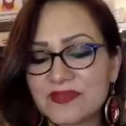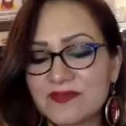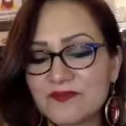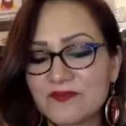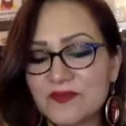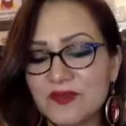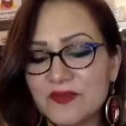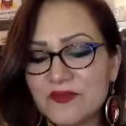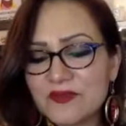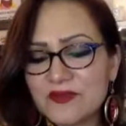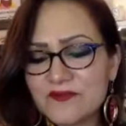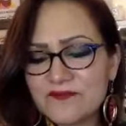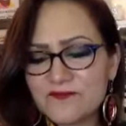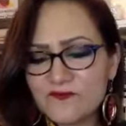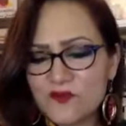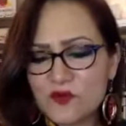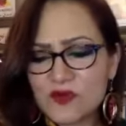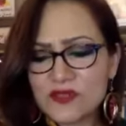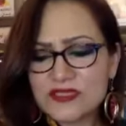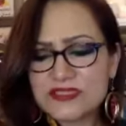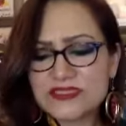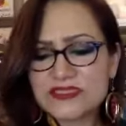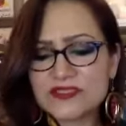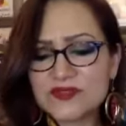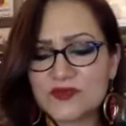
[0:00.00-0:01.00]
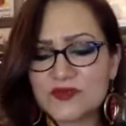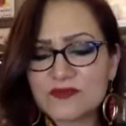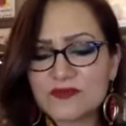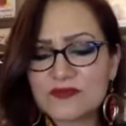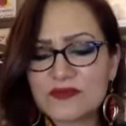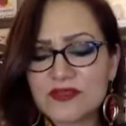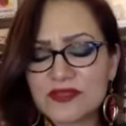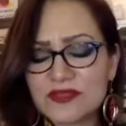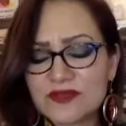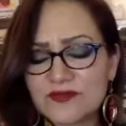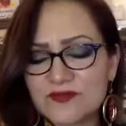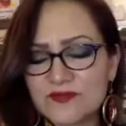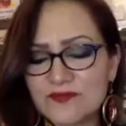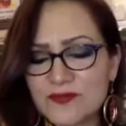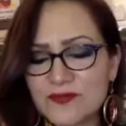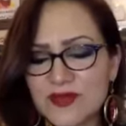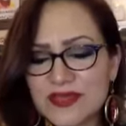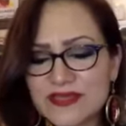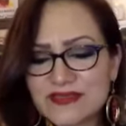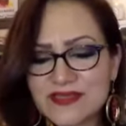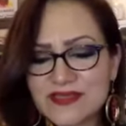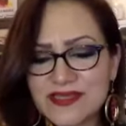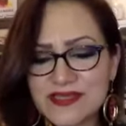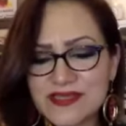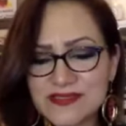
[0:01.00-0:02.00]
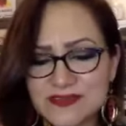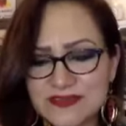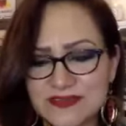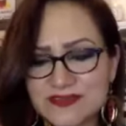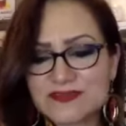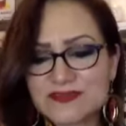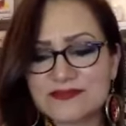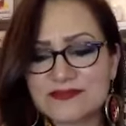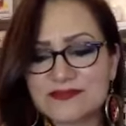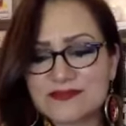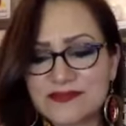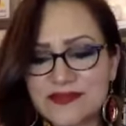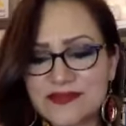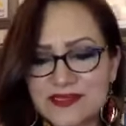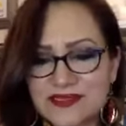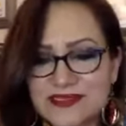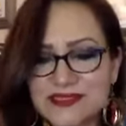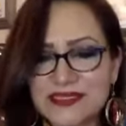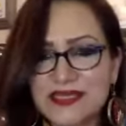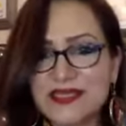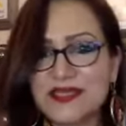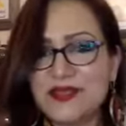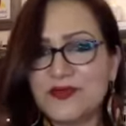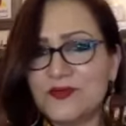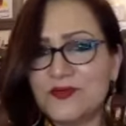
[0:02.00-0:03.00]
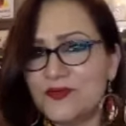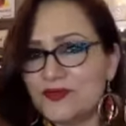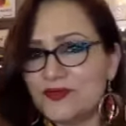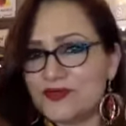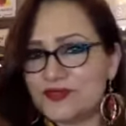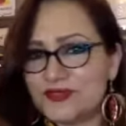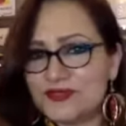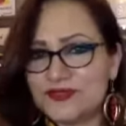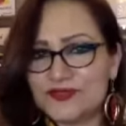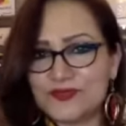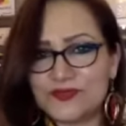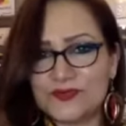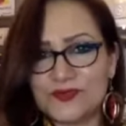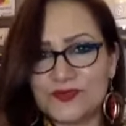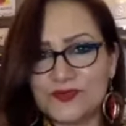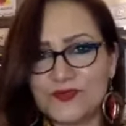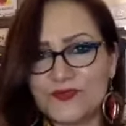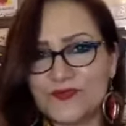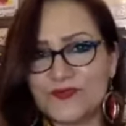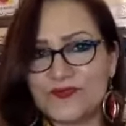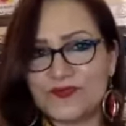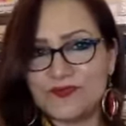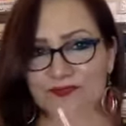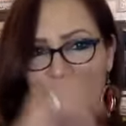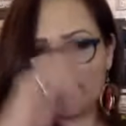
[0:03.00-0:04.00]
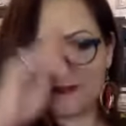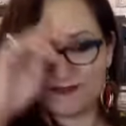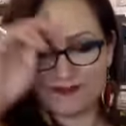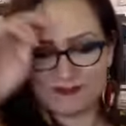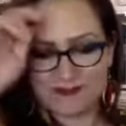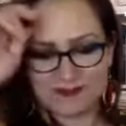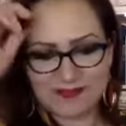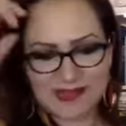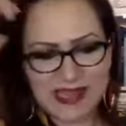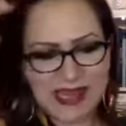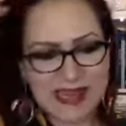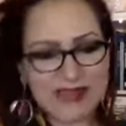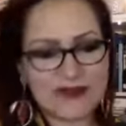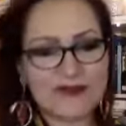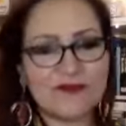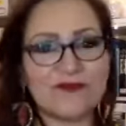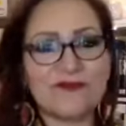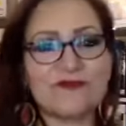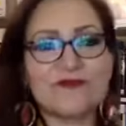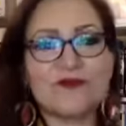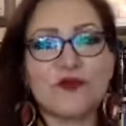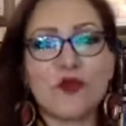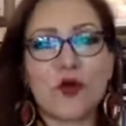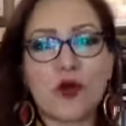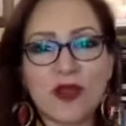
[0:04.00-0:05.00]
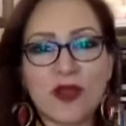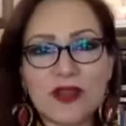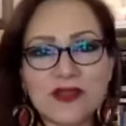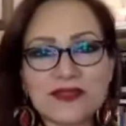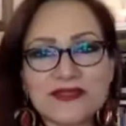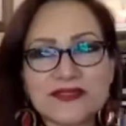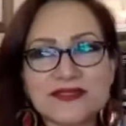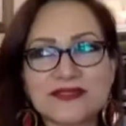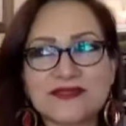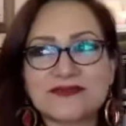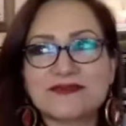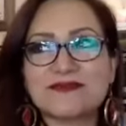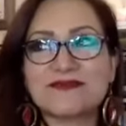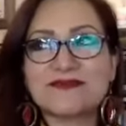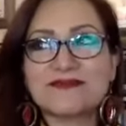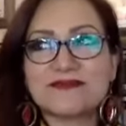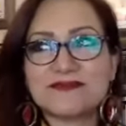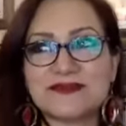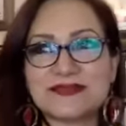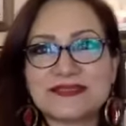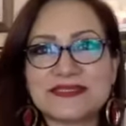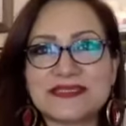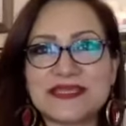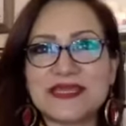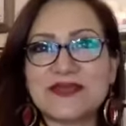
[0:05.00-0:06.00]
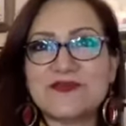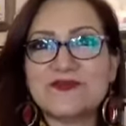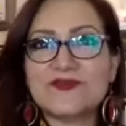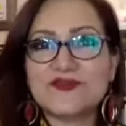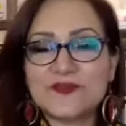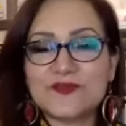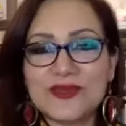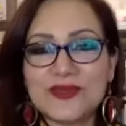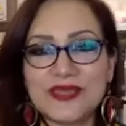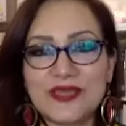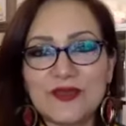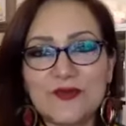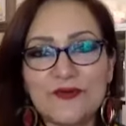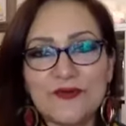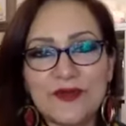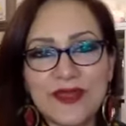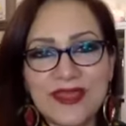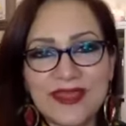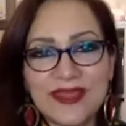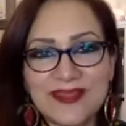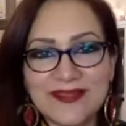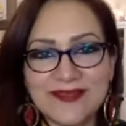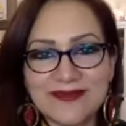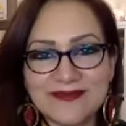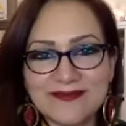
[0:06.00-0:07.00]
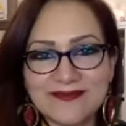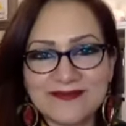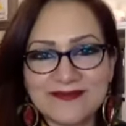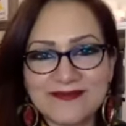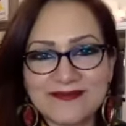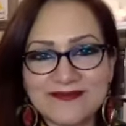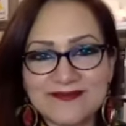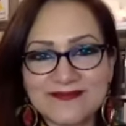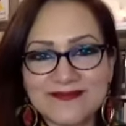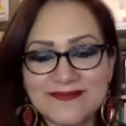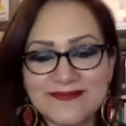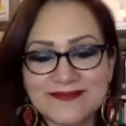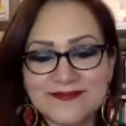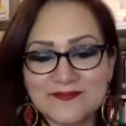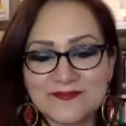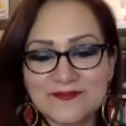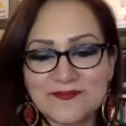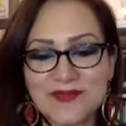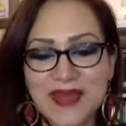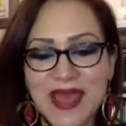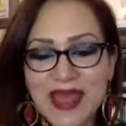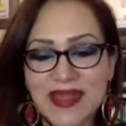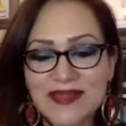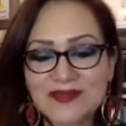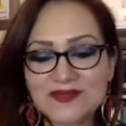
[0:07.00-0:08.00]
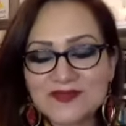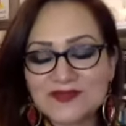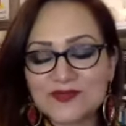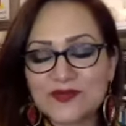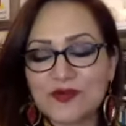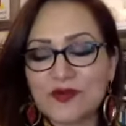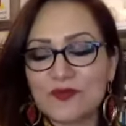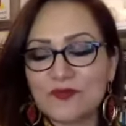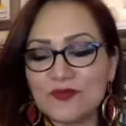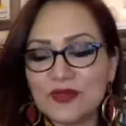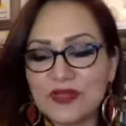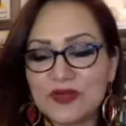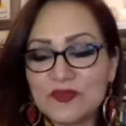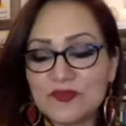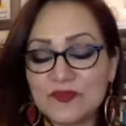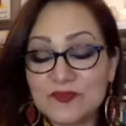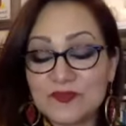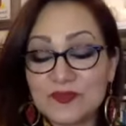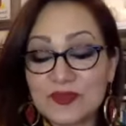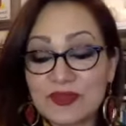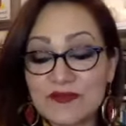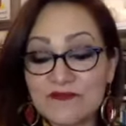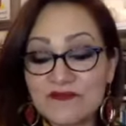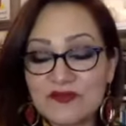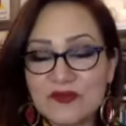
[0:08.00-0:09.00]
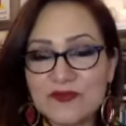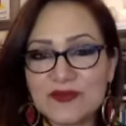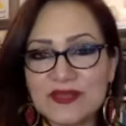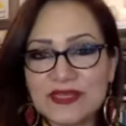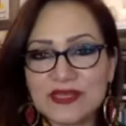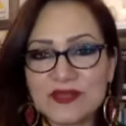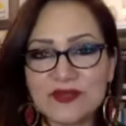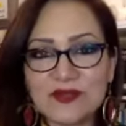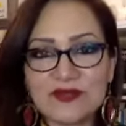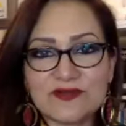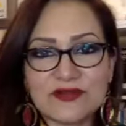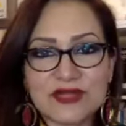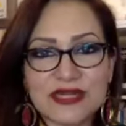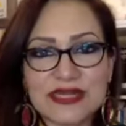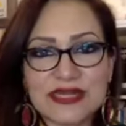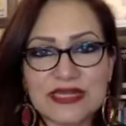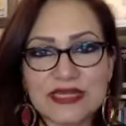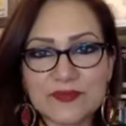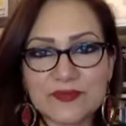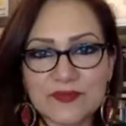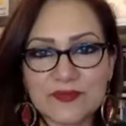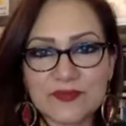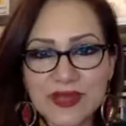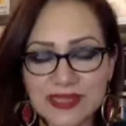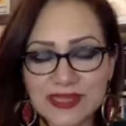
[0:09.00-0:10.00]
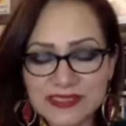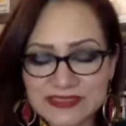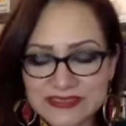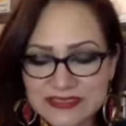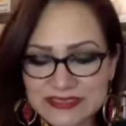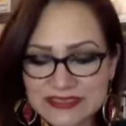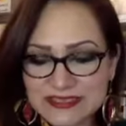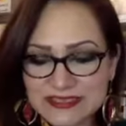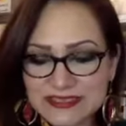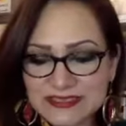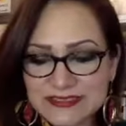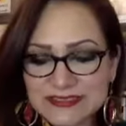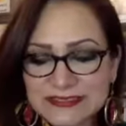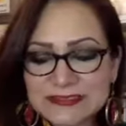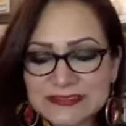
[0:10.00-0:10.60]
we were, of course, when things continued to kind of not seem to be going back to normal, everybody got really depressed.